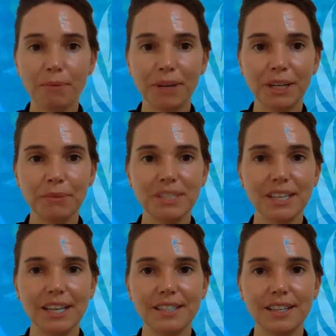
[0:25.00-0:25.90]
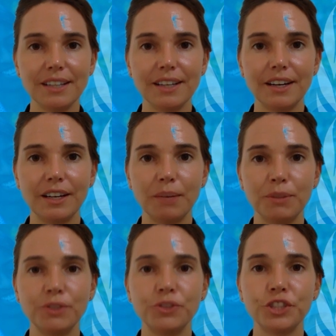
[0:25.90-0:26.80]
Hi, my name is Kate Sinclair, and I'm a
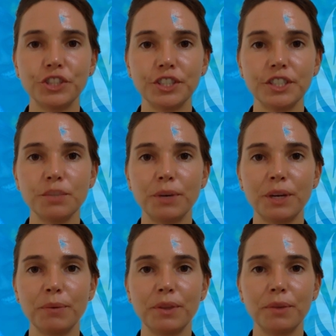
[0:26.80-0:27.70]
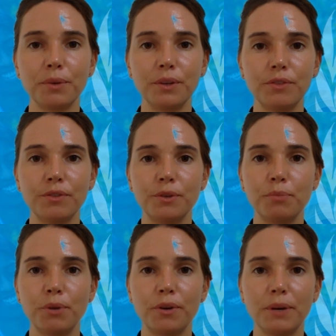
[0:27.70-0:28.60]
nutritionist working with the World Food
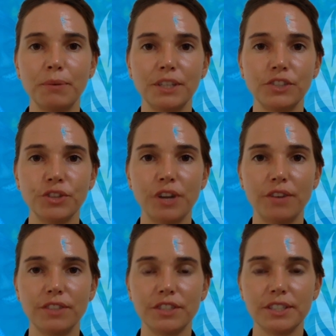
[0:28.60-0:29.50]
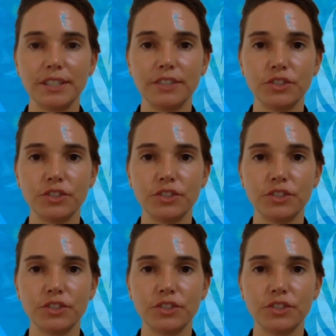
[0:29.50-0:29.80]
Programme Country Office in